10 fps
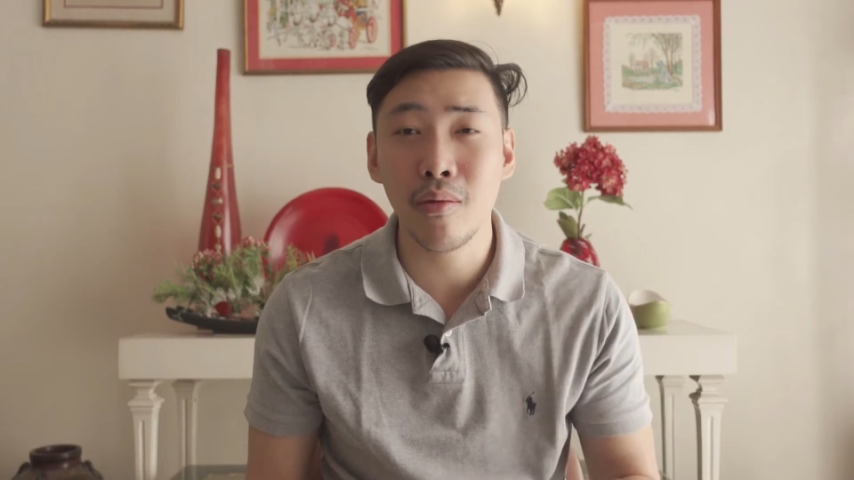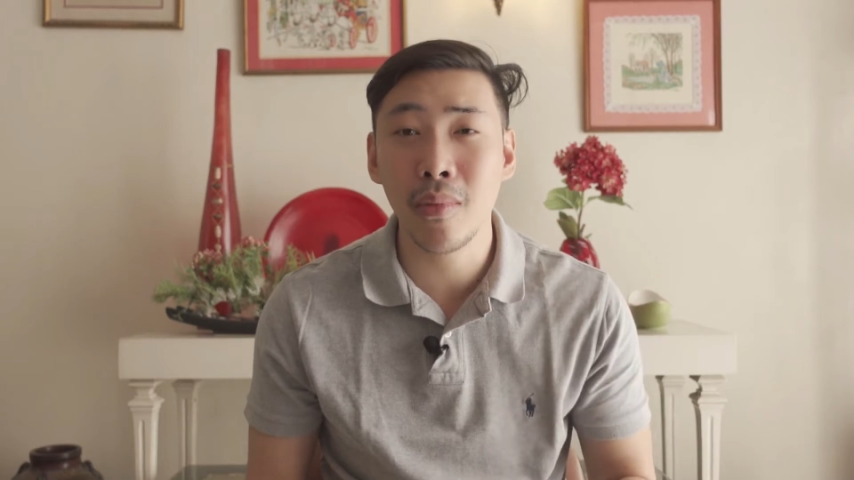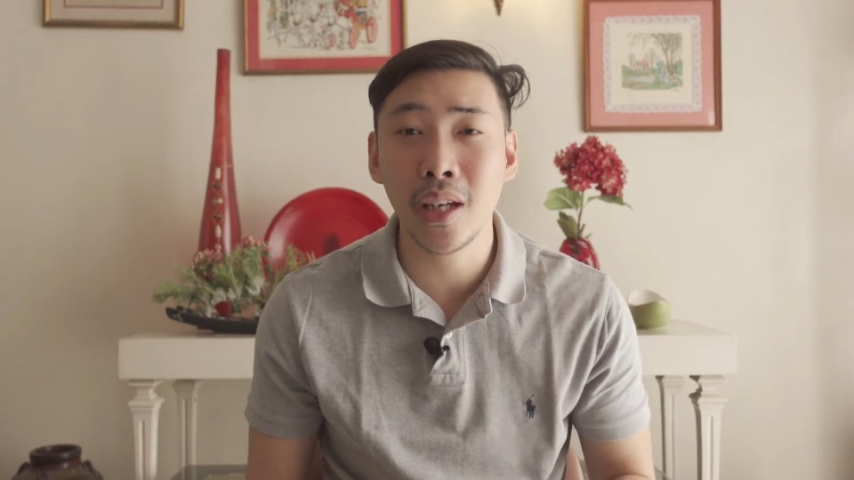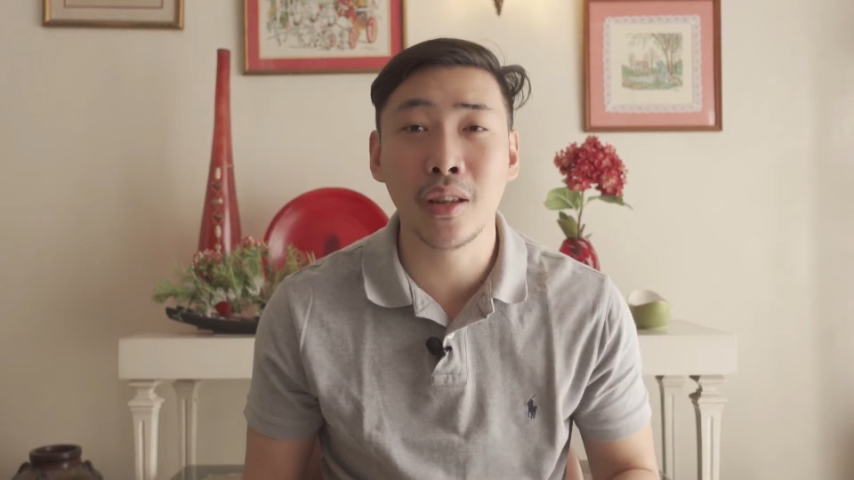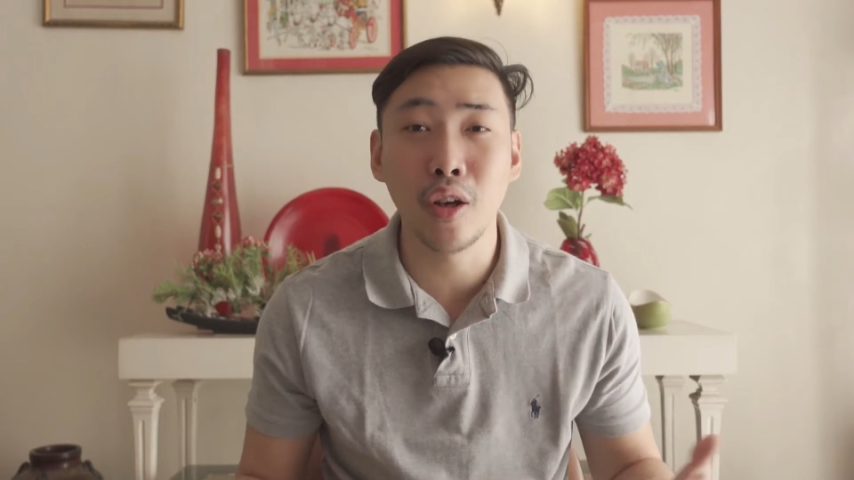you
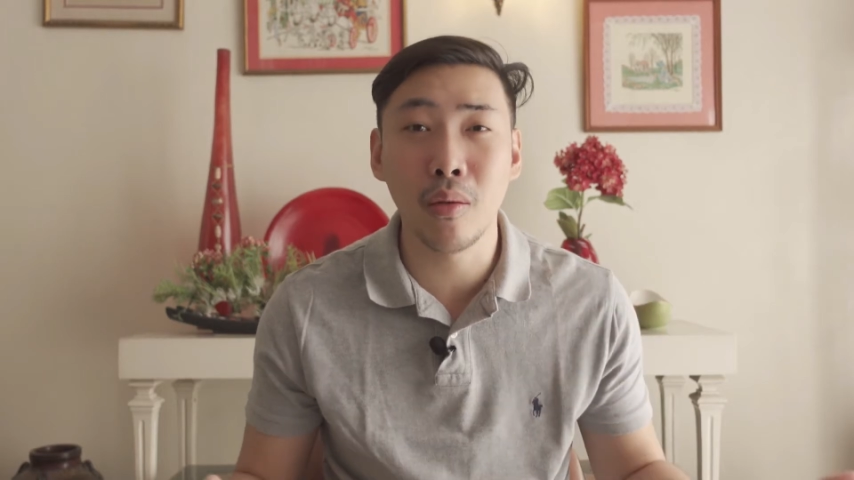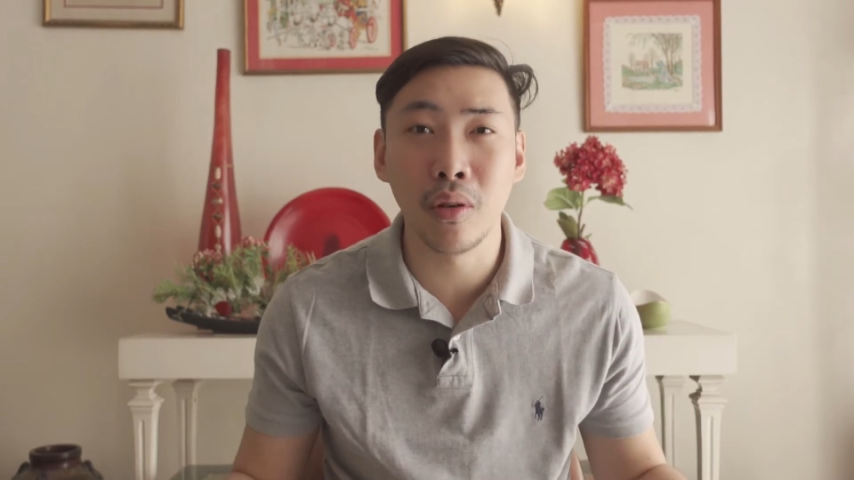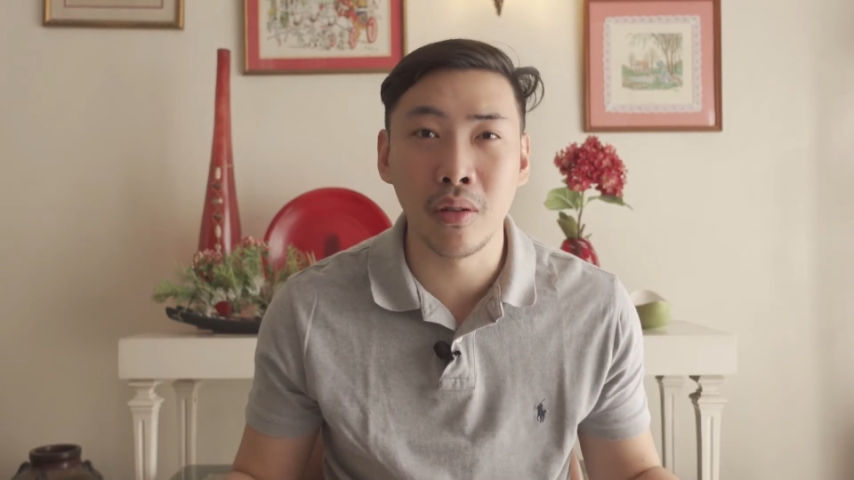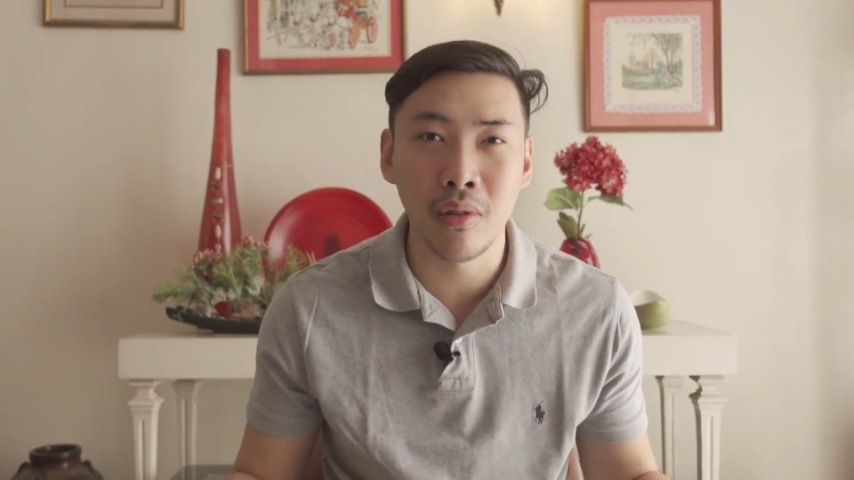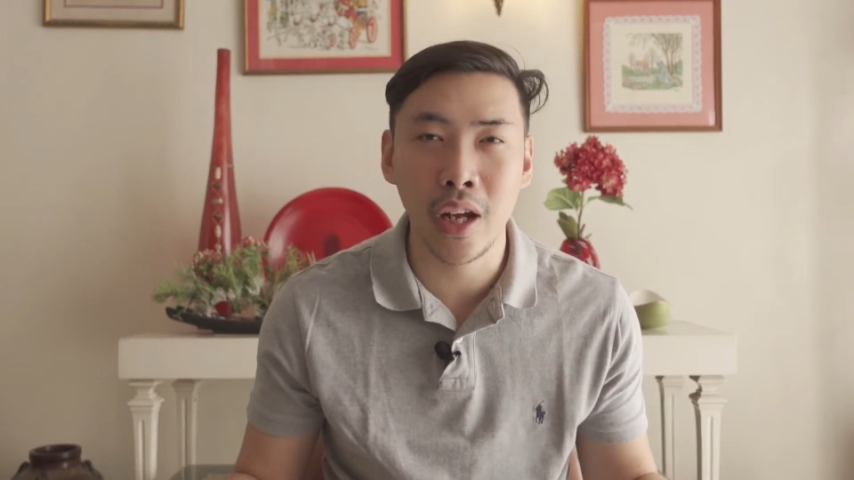make
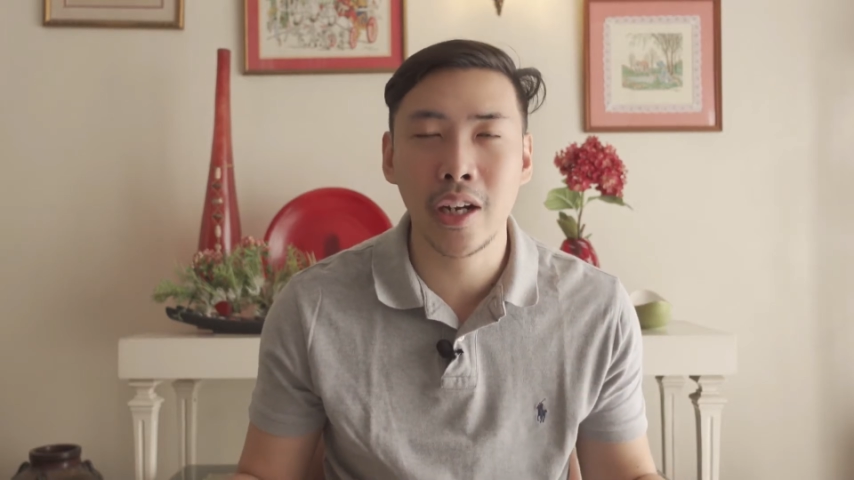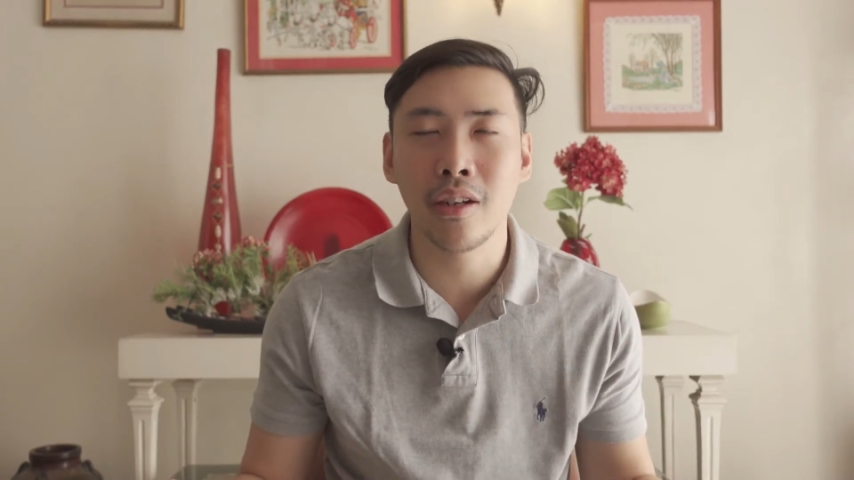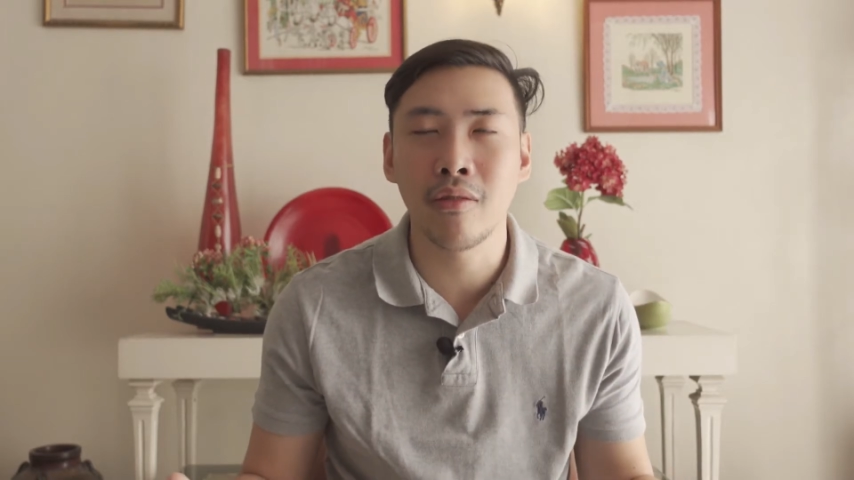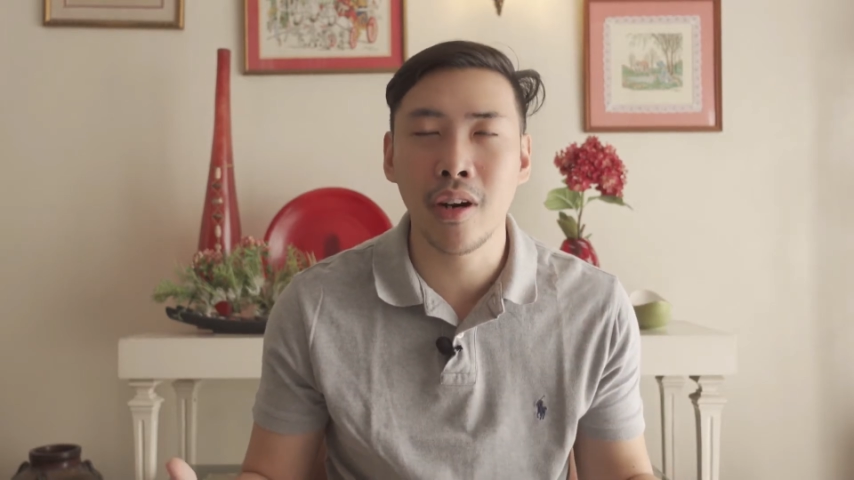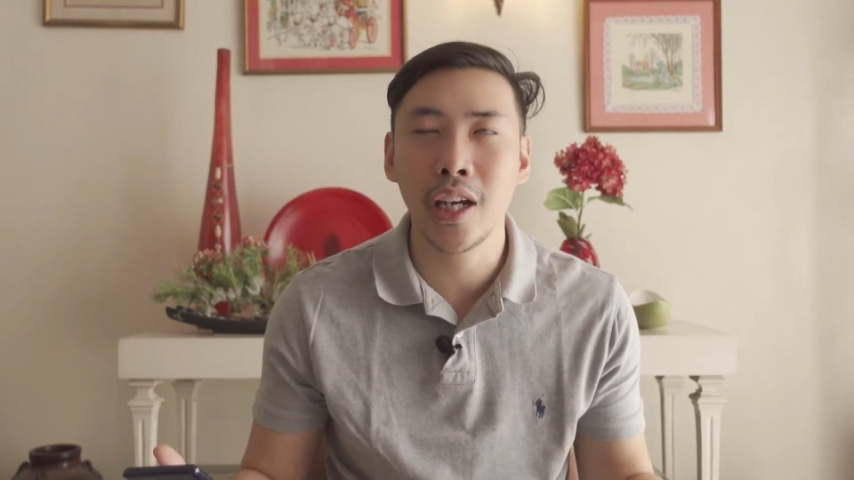double,
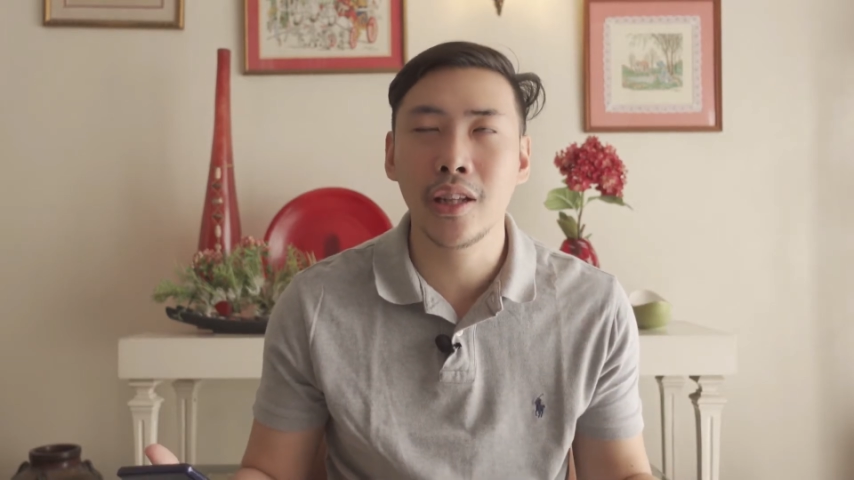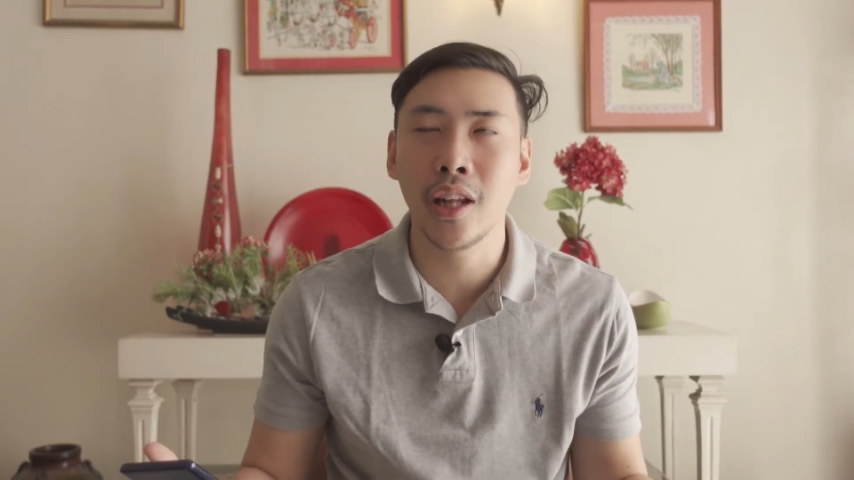right?